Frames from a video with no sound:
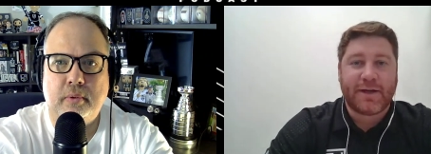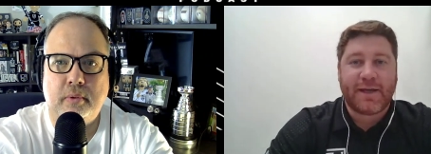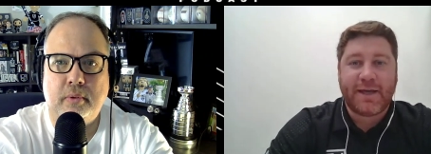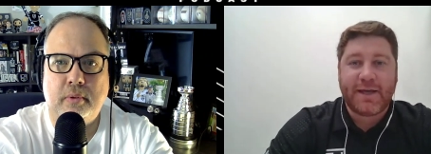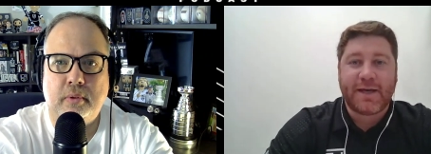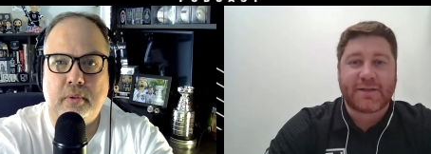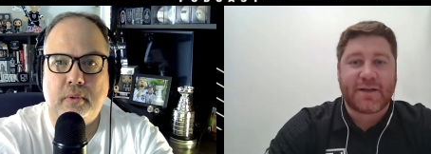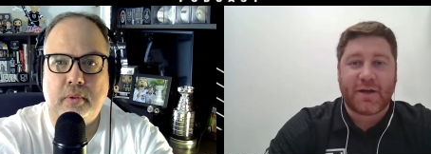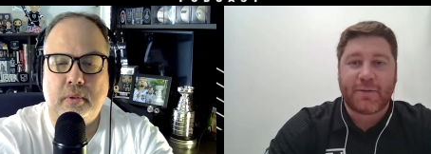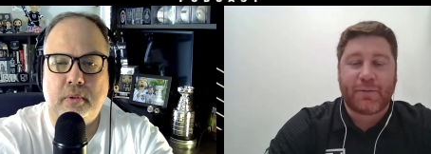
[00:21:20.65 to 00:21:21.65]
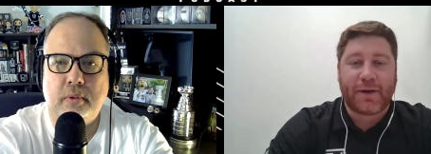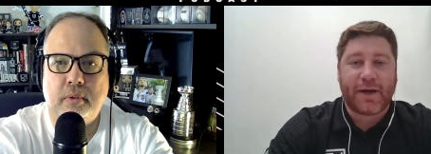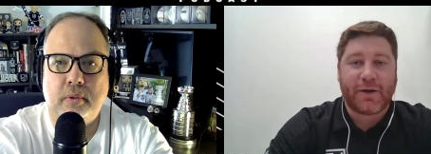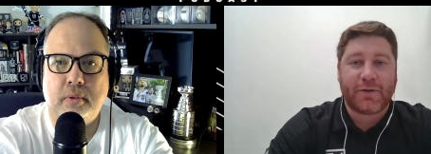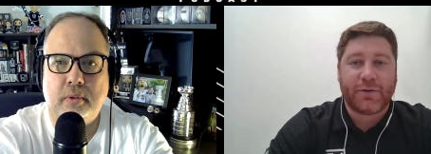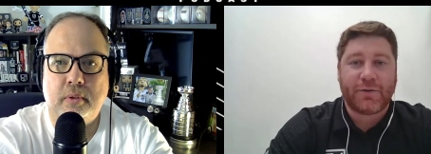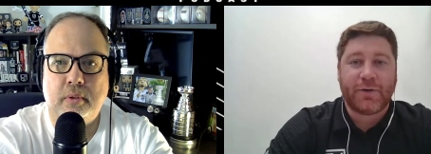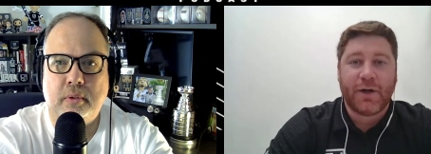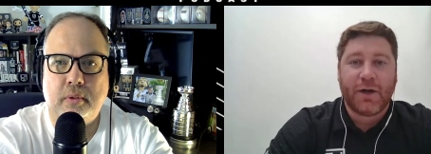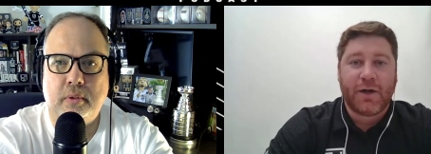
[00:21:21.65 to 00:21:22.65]
Speaker 1: He is another player
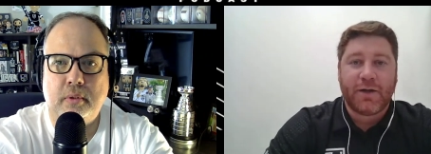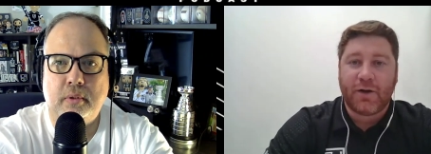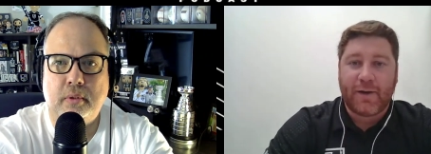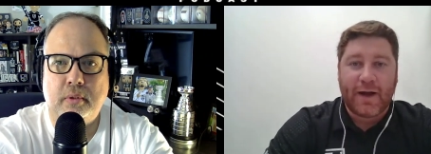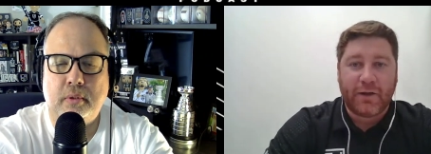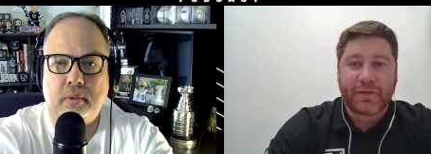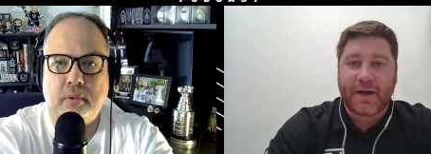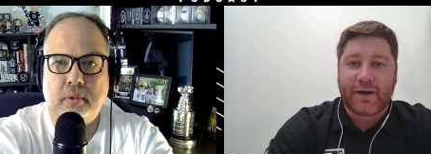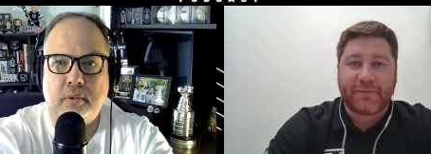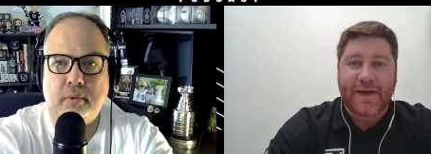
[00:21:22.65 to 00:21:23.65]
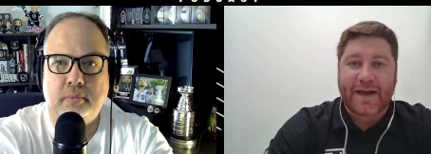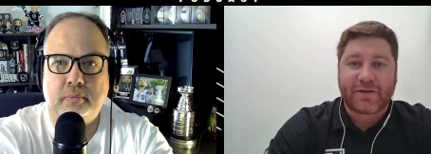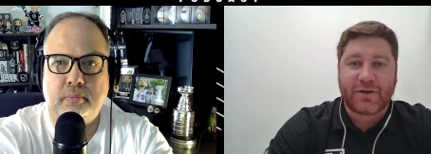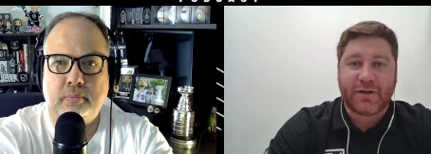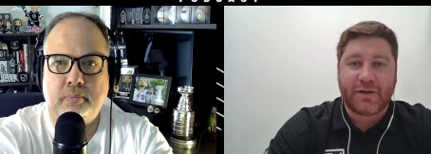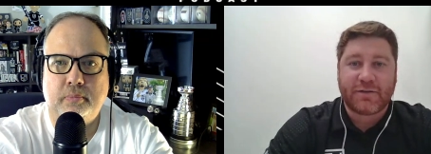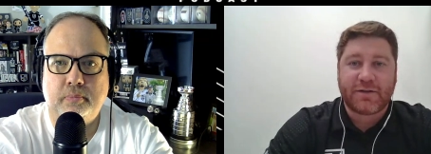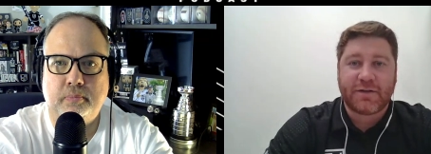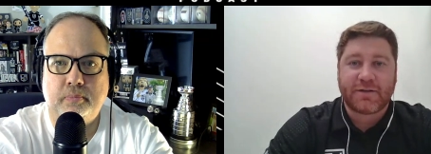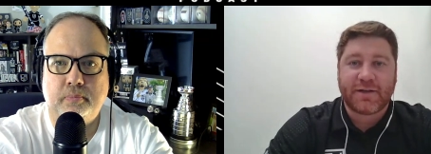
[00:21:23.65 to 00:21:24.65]
who you know, health kind of factored
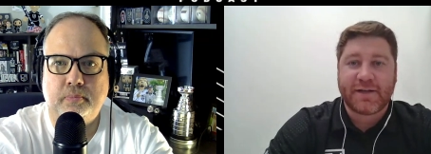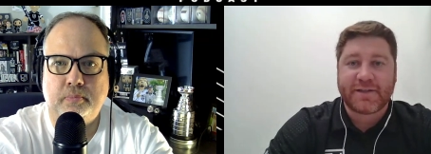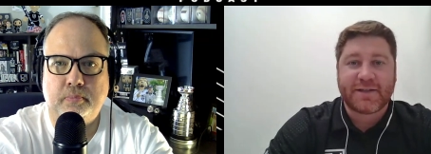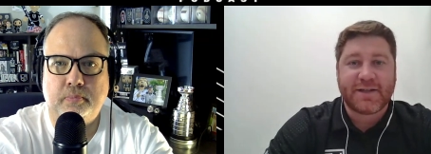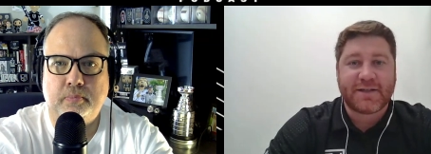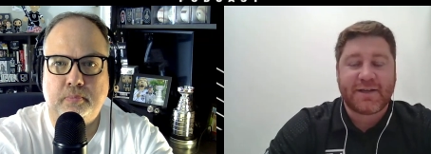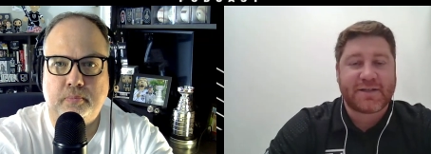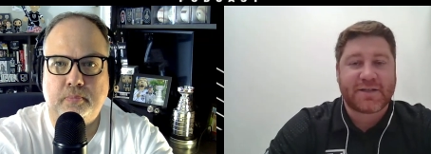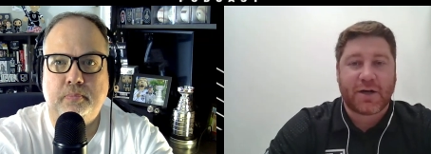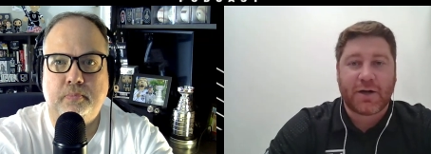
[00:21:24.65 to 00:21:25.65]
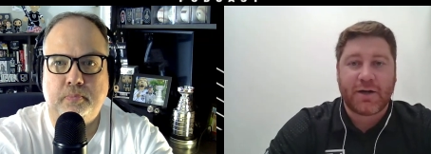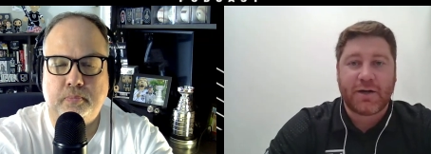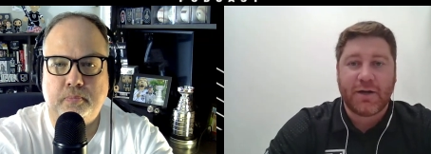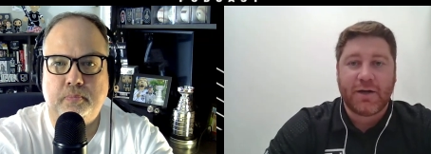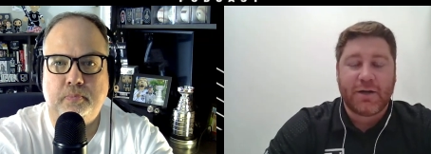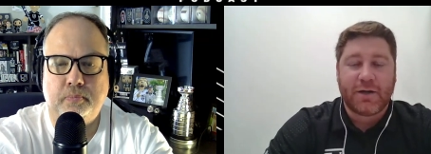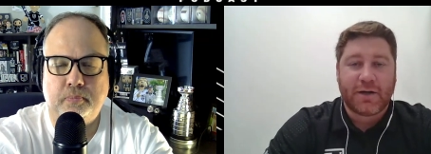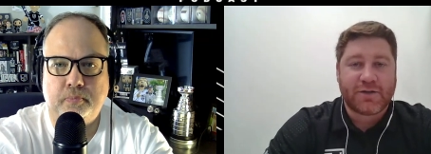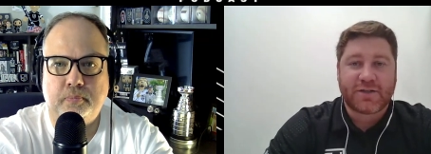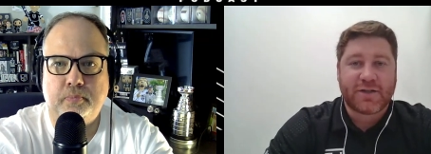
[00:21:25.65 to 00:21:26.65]
into to his season. He started
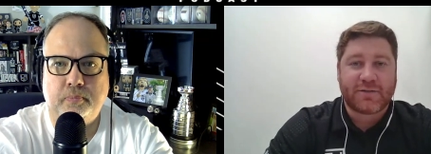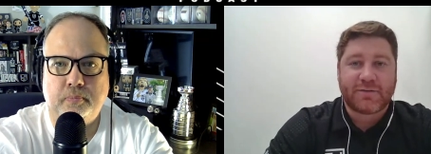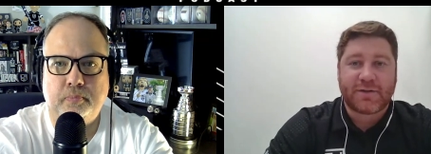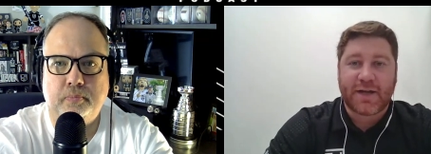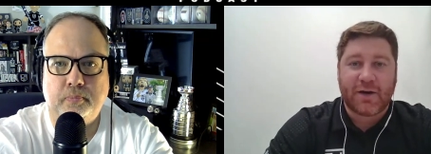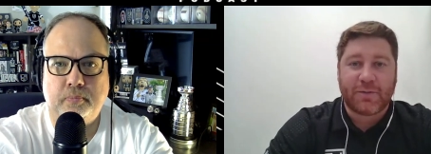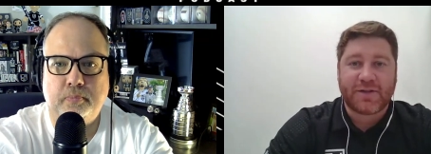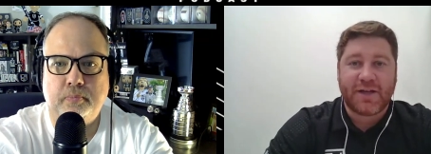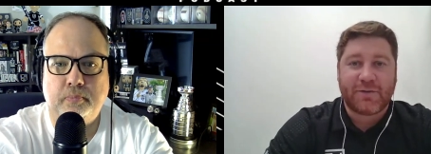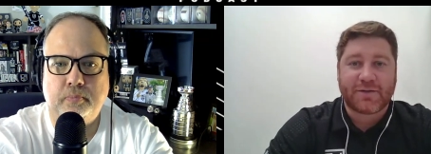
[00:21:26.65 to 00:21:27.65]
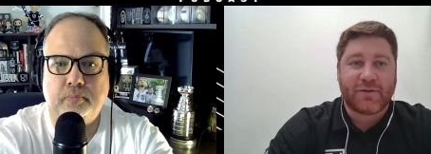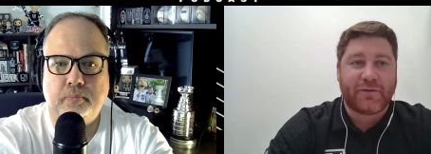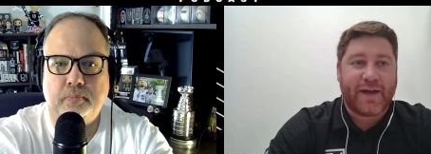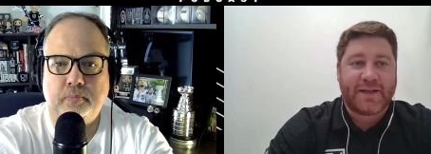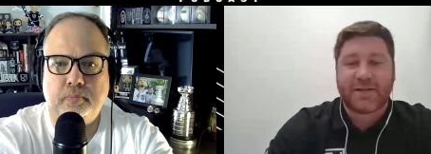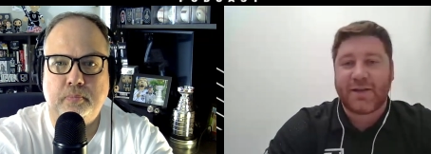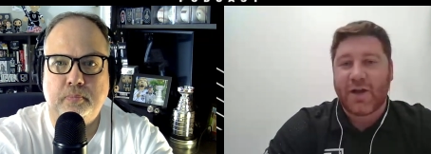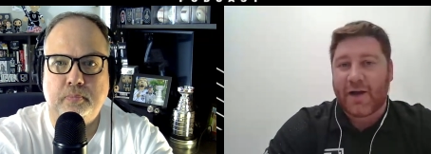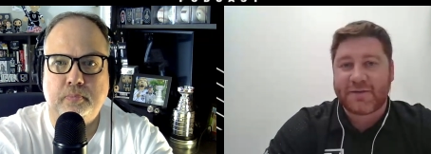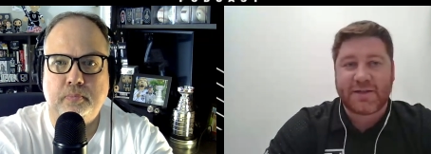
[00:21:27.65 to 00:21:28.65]
just a terrible sequence of events in the
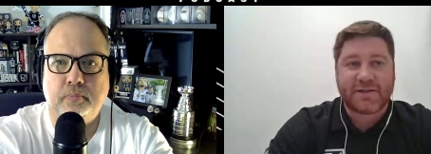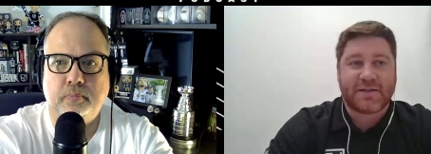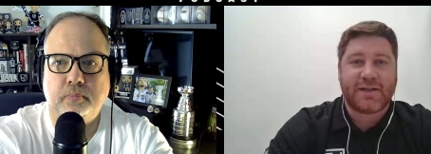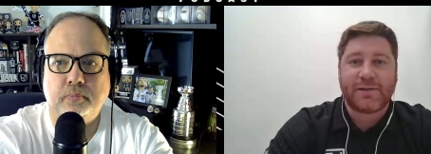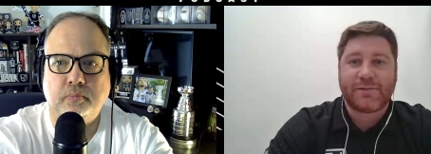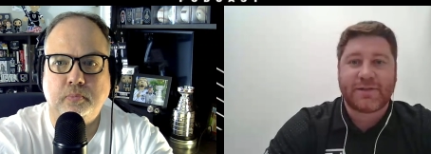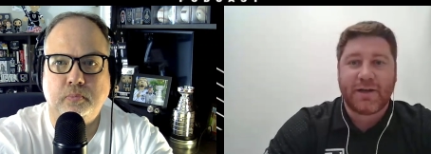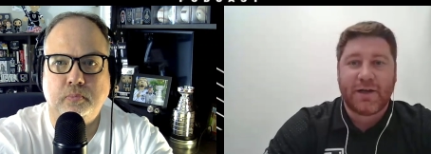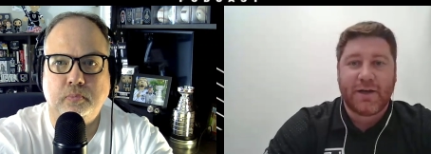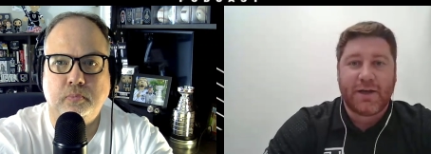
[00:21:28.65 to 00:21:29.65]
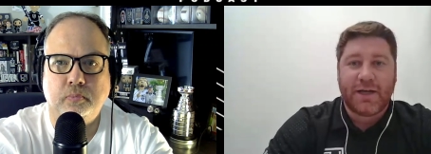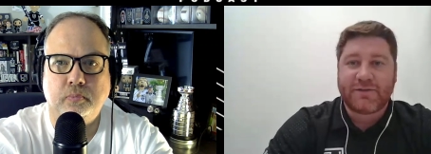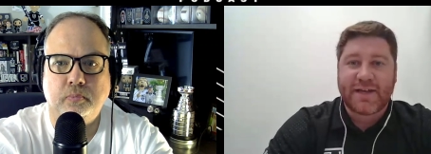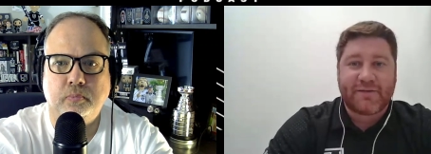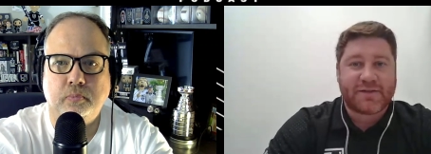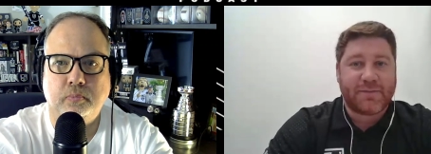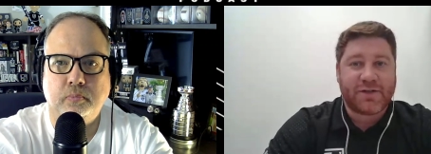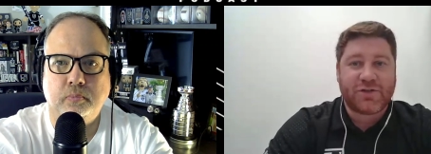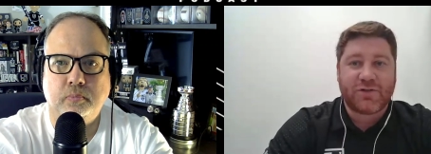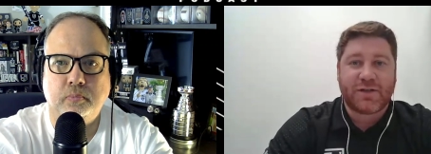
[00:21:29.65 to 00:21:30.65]
offseason. He was he was having some
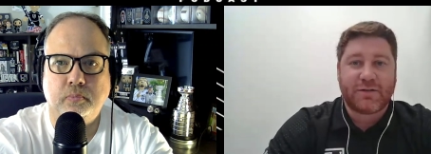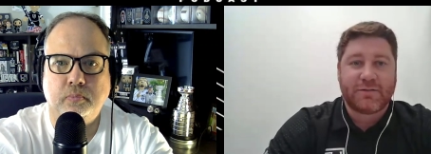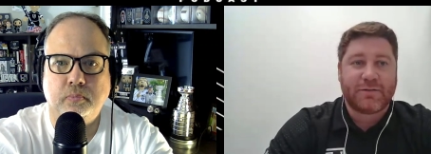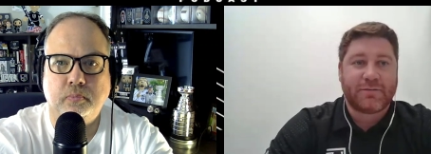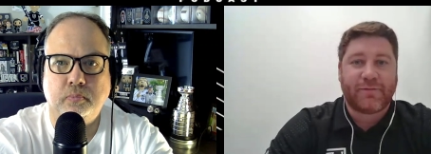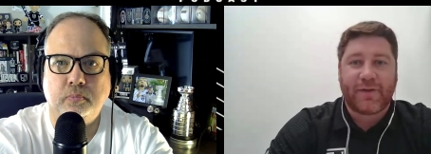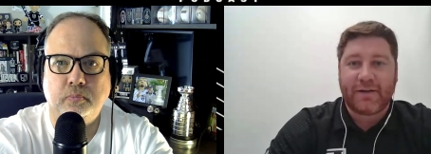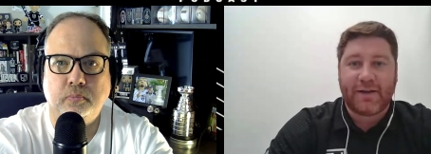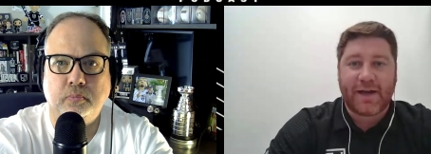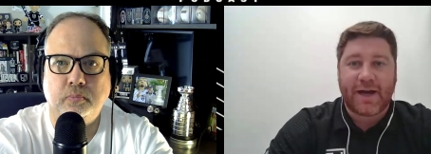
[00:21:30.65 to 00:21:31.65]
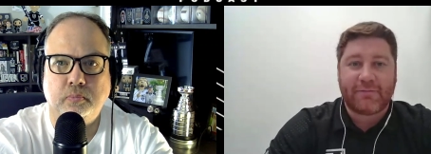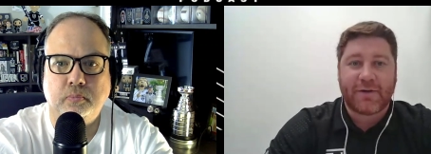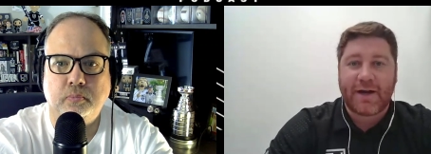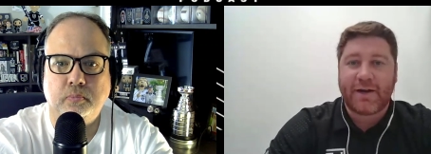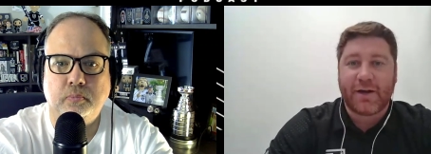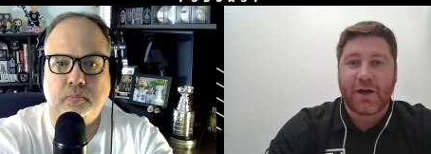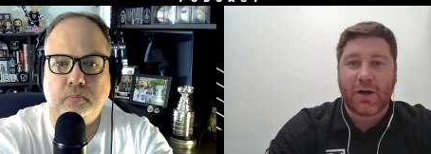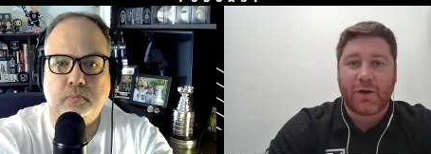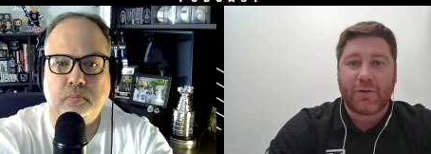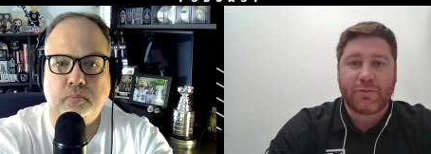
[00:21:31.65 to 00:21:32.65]
issues and finally got ready to
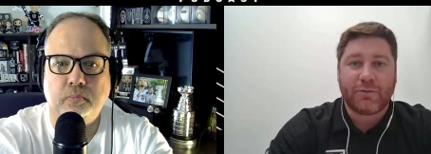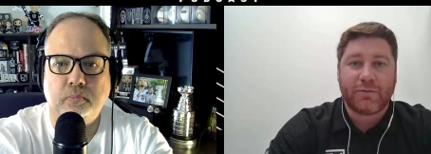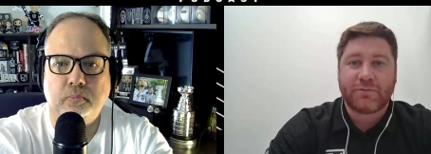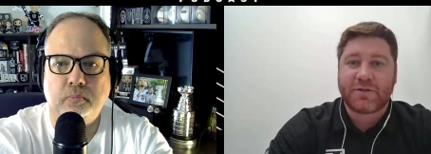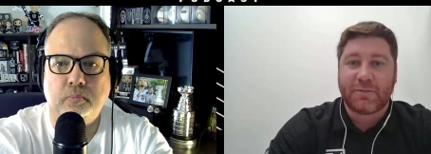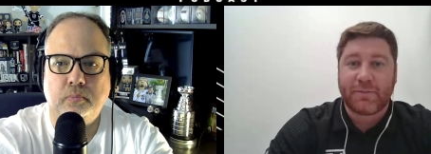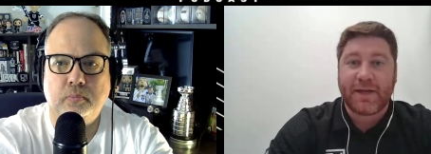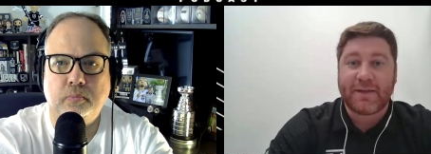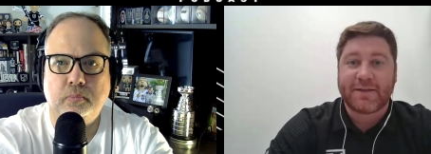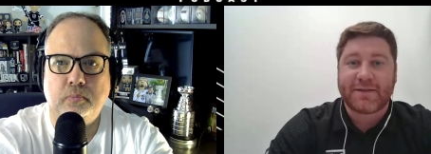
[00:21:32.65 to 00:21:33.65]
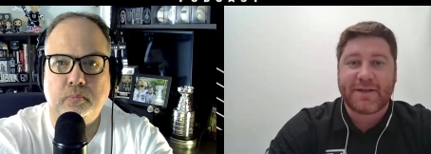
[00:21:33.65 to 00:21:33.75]
go to begin the